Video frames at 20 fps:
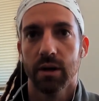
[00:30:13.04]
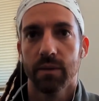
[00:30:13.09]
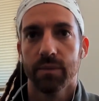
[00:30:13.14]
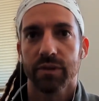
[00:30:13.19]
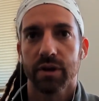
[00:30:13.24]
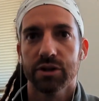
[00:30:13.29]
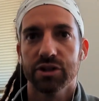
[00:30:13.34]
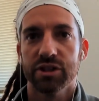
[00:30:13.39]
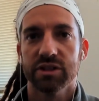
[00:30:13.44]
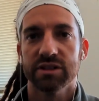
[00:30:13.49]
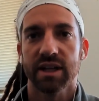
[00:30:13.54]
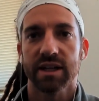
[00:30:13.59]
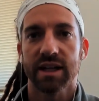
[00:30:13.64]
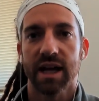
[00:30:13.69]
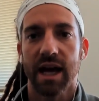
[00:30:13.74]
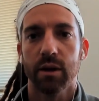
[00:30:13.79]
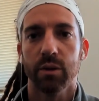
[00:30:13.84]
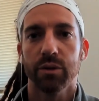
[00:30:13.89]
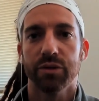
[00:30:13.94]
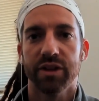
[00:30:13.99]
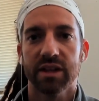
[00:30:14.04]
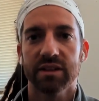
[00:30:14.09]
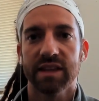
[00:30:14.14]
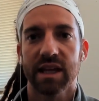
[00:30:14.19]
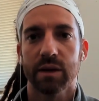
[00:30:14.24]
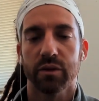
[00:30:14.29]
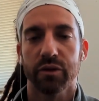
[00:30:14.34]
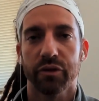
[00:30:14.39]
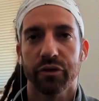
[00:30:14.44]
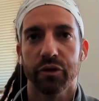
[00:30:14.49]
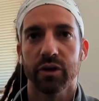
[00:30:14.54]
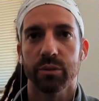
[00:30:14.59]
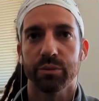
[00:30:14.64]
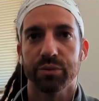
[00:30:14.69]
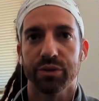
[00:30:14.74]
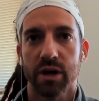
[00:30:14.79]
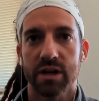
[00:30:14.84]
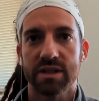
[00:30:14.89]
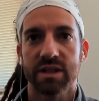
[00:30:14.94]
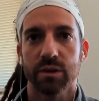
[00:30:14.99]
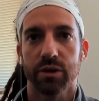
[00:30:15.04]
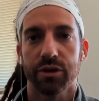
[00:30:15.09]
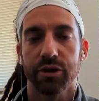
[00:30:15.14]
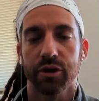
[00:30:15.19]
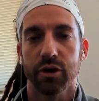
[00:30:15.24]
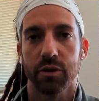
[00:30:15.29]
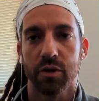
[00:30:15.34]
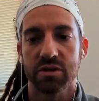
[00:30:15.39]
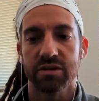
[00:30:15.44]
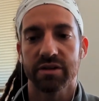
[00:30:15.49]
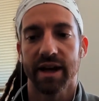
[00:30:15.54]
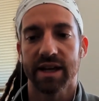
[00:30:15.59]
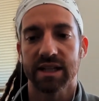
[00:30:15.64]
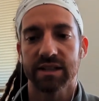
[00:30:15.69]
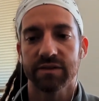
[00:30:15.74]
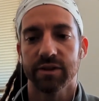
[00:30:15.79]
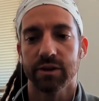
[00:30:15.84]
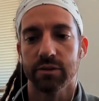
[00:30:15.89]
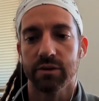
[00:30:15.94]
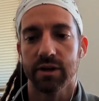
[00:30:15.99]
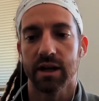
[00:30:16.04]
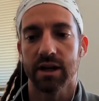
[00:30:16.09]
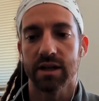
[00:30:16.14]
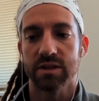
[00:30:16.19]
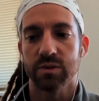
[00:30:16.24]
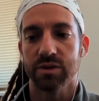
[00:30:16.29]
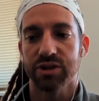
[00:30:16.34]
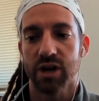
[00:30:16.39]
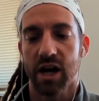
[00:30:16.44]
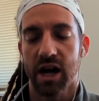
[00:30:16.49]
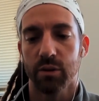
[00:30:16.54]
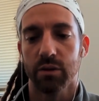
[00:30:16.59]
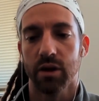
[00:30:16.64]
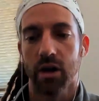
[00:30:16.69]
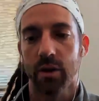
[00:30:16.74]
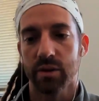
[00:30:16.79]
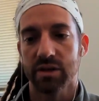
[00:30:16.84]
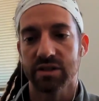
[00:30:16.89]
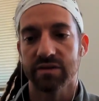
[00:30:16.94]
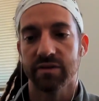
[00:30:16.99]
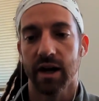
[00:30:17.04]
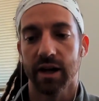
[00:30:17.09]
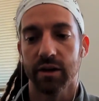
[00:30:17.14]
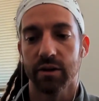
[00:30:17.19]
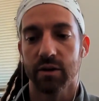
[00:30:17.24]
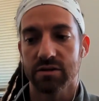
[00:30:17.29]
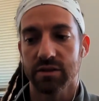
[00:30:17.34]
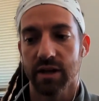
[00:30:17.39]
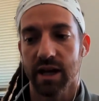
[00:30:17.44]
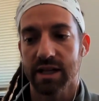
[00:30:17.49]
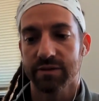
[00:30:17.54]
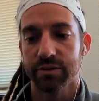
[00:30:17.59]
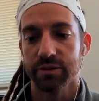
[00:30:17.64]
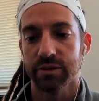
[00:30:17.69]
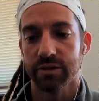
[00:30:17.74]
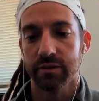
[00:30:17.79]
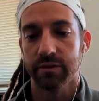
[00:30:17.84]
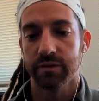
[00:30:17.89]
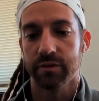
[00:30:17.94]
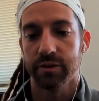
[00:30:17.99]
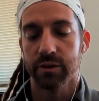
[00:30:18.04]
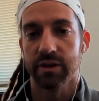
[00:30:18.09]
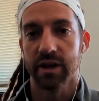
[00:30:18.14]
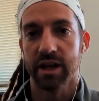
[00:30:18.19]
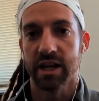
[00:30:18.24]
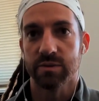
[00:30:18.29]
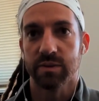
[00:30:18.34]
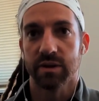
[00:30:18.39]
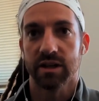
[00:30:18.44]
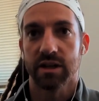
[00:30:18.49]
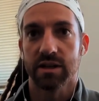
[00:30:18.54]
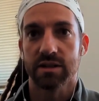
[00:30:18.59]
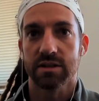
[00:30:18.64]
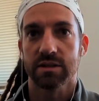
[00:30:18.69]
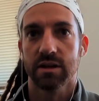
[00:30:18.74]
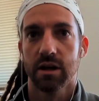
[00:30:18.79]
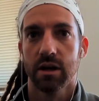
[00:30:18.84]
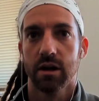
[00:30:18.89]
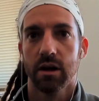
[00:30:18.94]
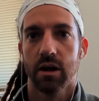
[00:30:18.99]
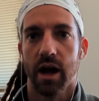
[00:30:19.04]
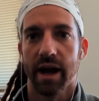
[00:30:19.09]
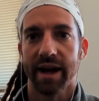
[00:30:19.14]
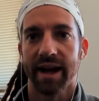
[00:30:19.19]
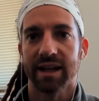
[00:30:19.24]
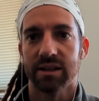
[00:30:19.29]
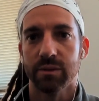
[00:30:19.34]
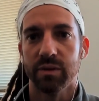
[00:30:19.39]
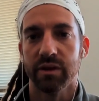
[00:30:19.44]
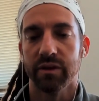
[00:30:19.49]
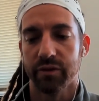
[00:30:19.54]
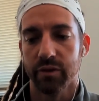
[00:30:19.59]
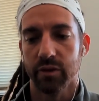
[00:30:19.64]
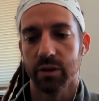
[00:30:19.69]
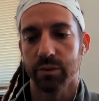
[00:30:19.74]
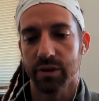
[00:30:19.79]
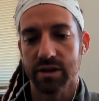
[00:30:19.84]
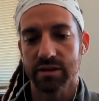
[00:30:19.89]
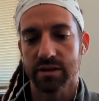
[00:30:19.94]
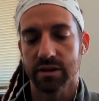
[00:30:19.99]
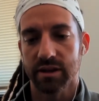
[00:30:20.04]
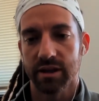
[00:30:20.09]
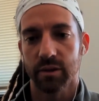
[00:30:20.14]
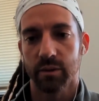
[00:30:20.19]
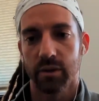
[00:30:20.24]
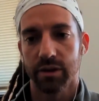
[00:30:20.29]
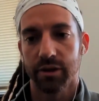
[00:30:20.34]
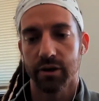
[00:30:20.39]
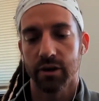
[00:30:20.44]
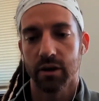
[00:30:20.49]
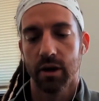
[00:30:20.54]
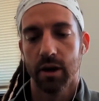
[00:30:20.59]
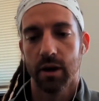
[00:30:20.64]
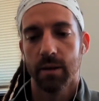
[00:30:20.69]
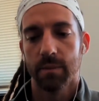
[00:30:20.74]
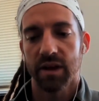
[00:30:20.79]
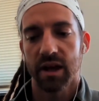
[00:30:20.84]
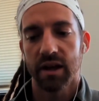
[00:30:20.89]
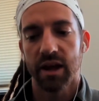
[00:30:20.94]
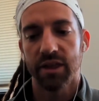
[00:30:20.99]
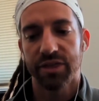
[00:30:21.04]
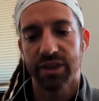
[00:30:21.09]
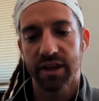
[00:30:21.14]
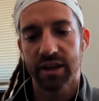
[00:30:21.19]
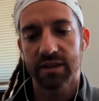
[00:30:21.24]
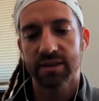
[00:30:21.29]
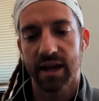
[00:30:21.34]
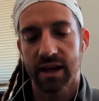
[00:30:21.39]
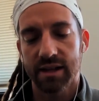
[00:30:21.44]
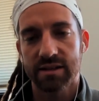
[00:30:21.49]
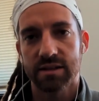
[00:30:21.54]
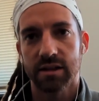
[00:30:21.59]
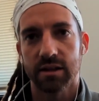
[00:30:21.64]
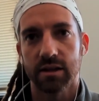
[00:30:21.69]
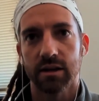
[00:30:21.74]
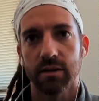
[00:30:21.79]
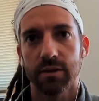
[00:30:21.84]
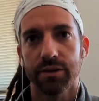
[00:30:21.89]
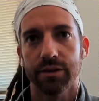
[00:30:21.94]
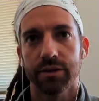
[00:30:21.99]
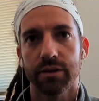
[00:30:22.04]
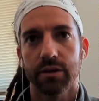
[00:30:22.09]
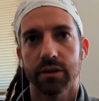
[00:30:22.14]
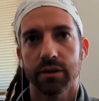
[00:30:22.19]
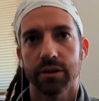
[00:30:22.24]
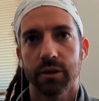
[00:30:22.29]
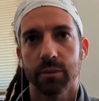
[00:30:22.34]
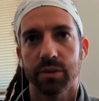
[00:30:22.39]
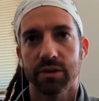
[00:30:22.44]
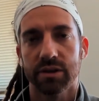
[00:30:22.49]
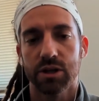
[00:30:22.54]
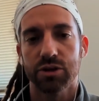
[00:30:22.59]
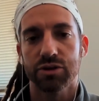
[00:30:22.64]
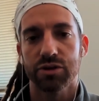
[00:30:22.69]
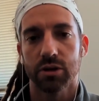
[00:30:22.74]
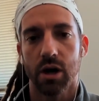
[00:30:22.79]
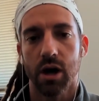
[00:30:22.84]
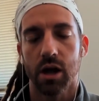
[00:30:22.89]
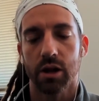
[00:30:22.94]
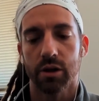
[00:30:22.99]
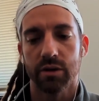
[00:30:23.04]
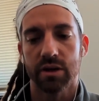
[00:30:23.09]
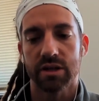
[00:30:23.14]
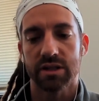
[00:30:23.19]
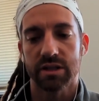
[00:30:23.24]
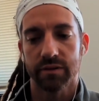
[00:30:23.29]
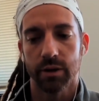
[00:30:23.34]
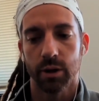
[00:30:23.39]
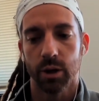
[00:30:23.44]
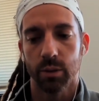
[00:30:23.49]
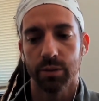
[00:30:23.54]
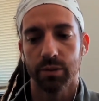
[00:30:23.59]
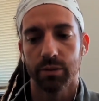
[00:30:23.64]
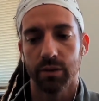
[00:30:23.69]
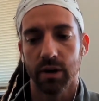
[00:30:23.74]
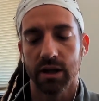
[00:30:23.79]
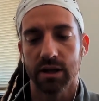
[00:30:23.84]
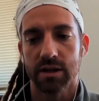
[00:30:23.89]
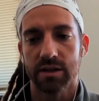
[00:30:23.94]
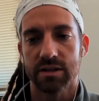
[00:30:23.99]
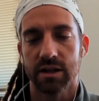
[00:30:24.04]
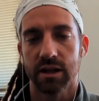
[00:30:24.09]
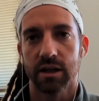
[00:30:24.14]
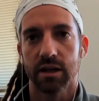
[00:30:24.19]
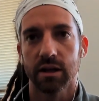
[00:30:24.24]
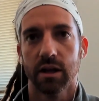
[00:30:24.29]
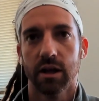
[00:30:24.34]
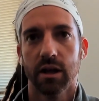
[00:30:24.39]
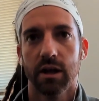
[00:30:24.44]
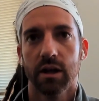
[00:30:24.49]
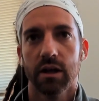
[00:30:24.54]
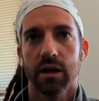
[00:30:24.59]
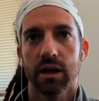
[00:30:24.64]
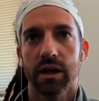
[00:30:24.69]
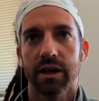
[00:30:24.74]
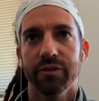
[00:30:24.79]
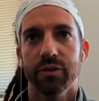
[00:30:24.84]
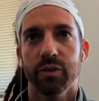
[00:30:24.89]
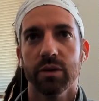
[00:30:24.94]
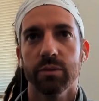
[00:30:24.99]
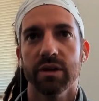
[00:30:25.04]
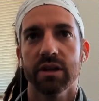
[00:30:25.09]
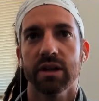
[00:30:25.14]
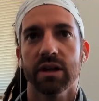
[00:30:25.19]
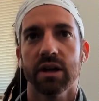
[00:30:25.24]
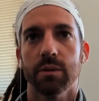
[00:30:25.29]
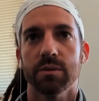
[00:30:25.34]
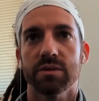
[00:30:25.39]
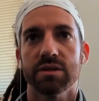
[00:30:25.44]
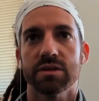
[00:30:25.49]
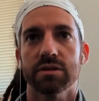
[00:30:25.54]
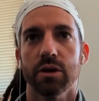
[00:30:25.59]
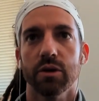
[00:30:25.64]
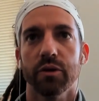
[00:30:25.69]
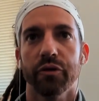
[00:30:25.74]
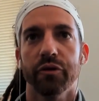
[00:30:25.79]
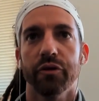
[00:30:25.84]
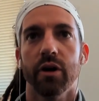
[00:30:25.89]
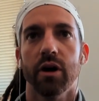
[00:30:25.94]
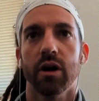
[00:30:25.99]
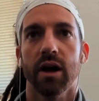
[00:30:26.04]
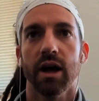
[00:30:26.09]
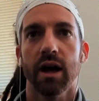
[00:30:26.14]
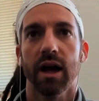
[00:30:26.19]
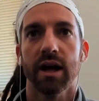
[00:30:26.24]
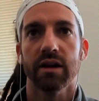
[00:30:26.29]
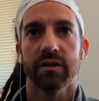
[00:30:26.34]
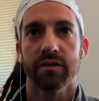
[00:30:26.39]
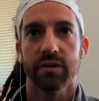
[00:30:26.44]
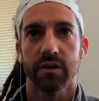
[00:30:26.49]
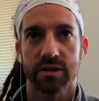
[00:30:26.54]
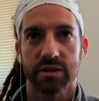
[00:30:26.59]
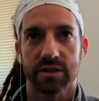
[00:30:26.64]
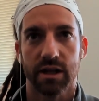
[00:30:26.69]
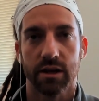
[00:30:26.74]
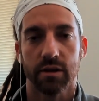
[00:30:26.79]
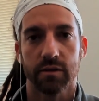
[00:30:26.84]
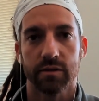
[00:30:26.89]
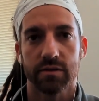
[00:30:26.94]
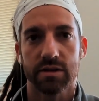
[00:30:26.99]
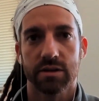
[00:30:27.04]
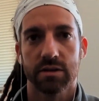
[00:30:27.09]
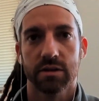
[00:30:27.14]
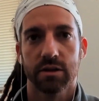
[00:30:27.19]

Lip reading: She's like, I don't think they were fully present with her in those last few days, which I will always value those last few days because I got to be fully present there with her. And I think that's the potential hollowness of hope, right? Is that if we become so far ahead of ourselves